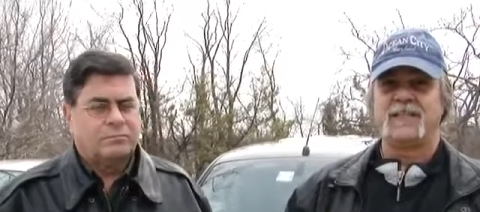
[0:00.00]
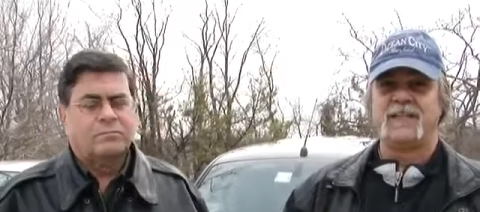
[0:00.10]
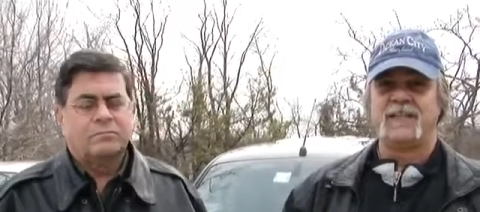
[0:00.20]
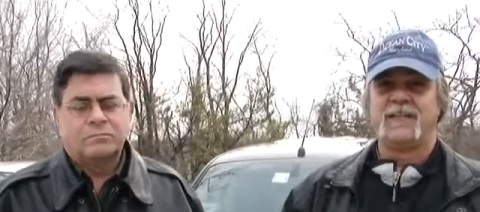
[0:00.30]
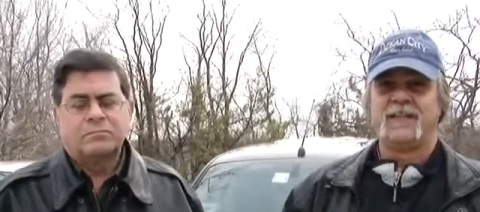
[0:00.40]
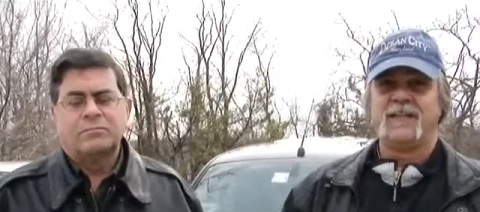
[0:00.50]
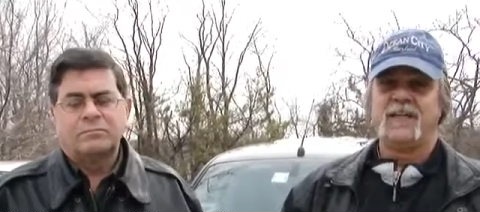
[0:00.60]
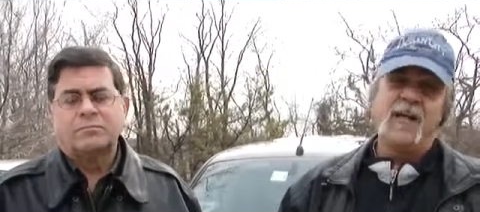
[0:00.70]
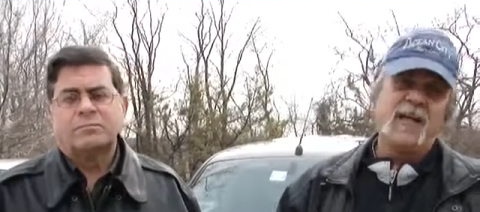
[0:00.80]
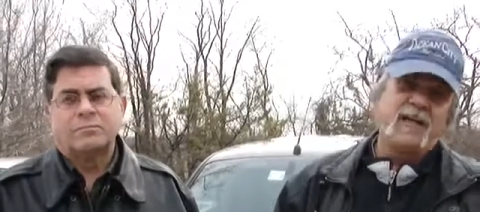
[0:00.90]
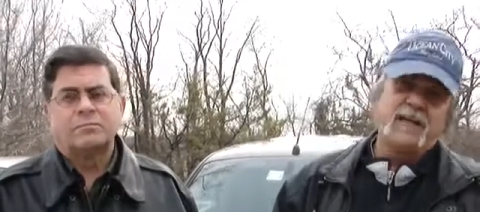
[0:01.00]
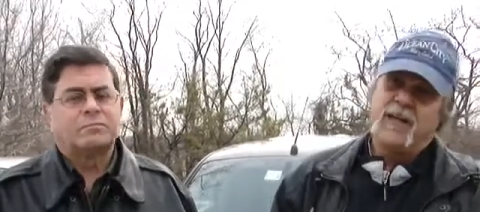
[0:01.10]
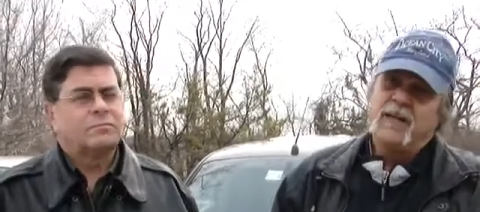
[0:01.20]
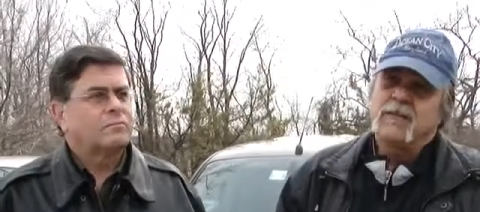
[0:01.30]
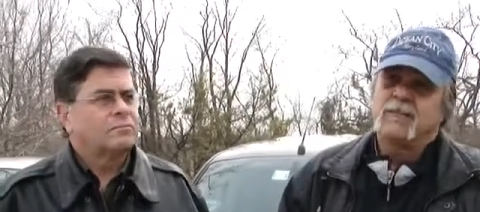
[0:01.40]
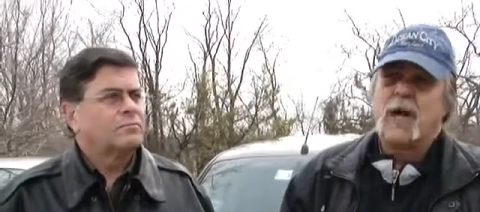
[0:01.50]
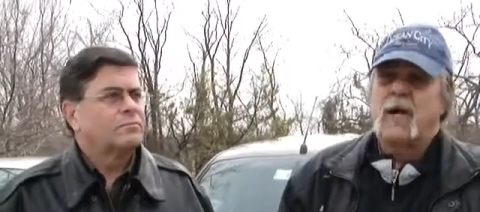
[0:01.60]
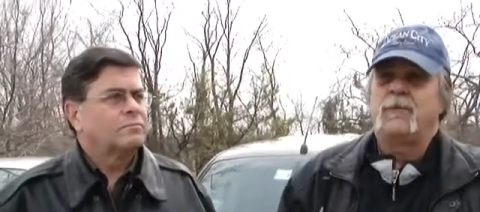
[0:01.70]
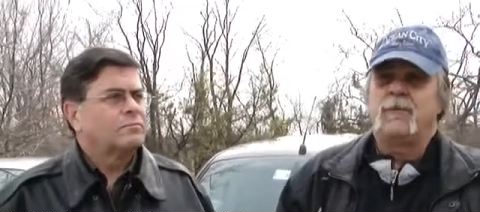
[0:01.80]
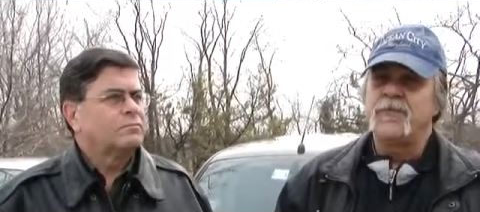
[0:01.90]
Speaker 1: Right. And another
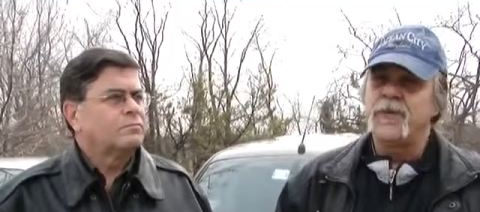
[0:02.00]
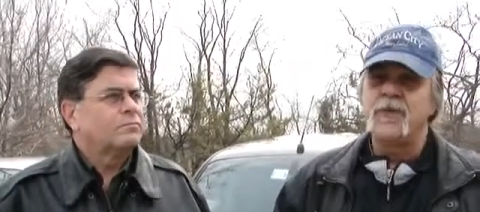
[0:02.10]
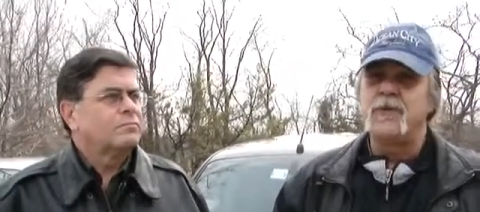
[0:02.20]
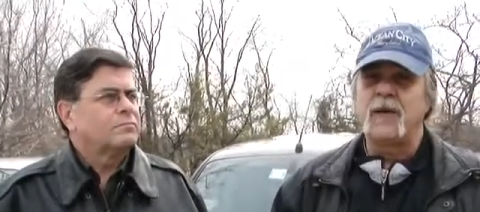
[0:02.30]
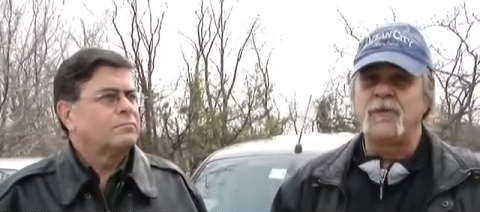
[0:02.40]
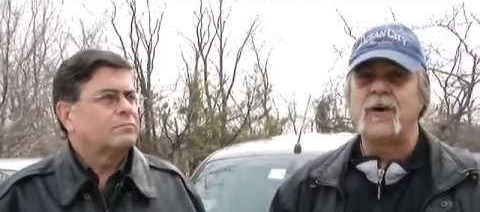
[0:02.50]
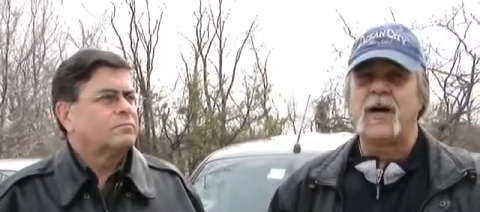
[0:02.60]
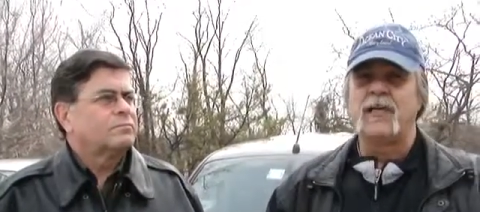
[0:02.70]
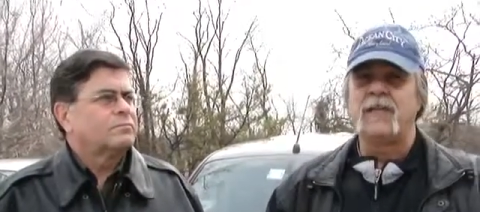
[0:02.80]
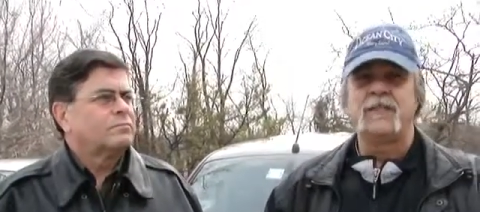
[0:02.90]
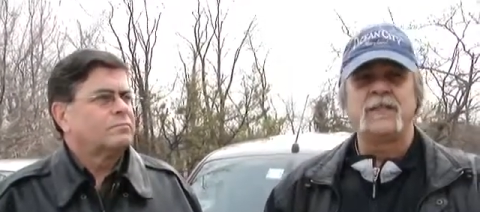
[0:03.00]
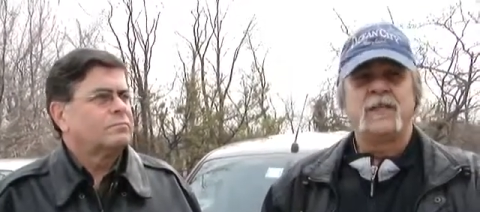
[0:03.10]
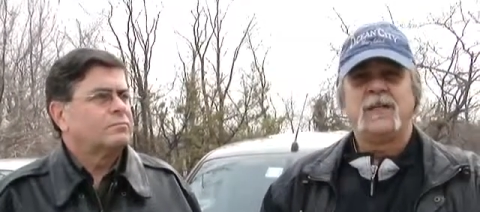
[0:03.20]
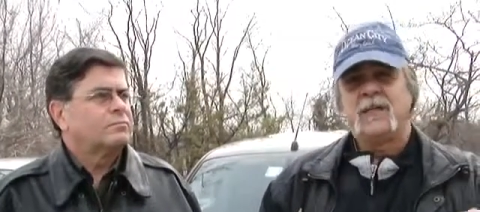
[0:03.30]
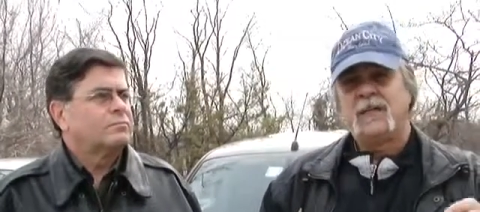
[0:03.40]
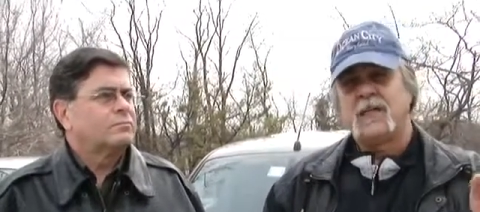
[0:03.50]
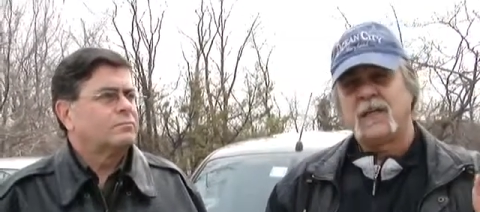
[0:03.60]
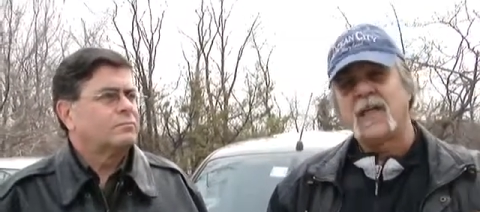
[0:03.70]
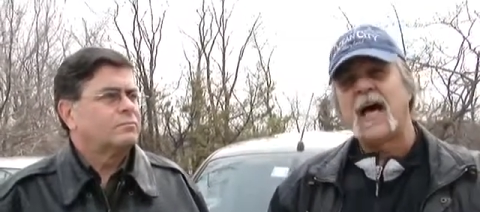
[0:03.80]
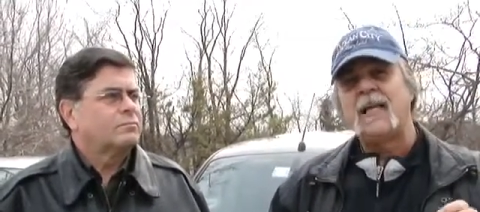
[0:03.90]
problem too I find is
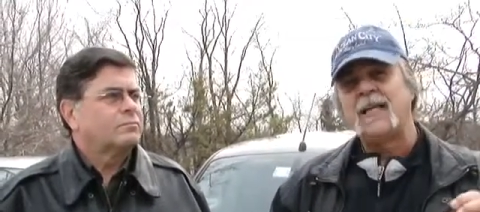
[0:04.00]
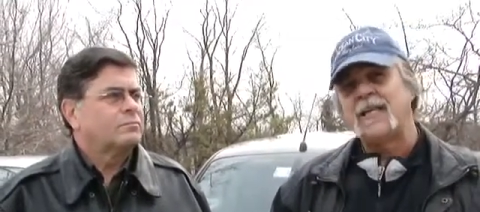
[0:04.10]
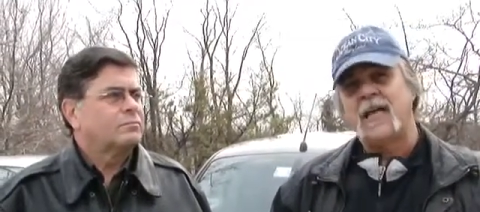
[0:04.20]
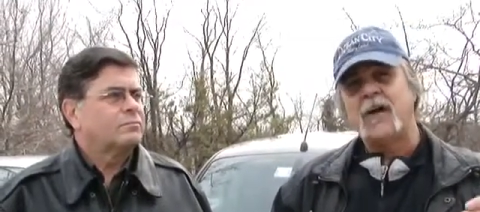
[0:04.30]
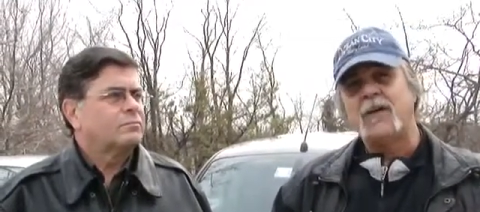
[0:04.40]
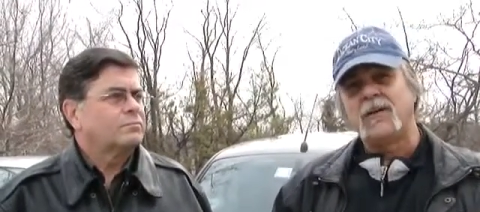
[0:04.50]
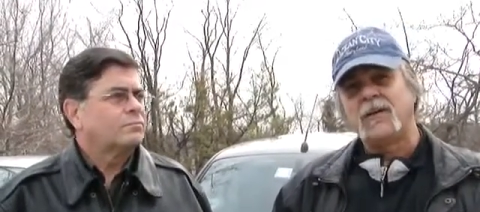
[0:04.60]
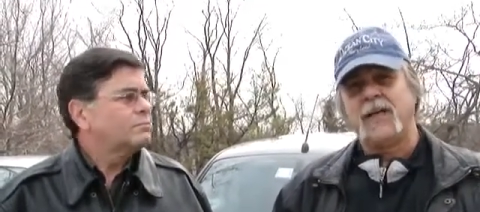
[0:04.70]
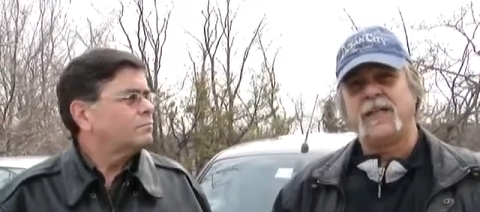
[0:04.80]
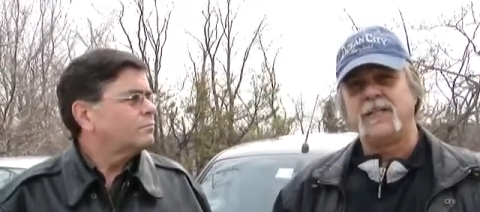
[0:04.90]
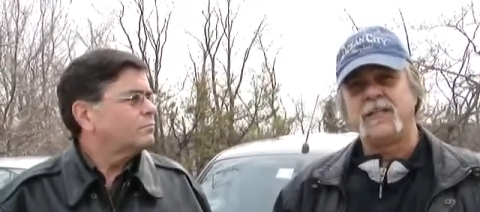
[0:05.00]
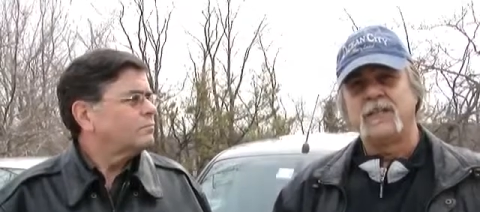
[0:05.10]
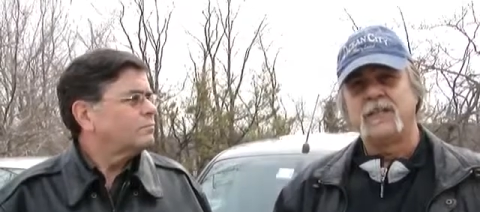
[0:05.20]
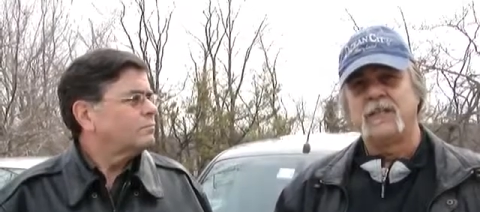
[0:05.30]
a lot of the yellow lights,